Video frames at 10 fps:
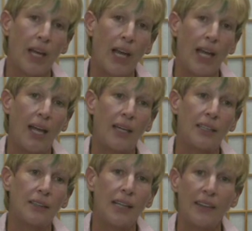and
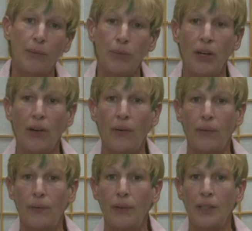let them go
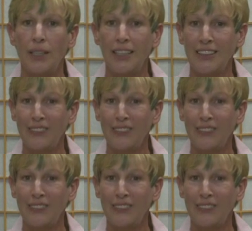is a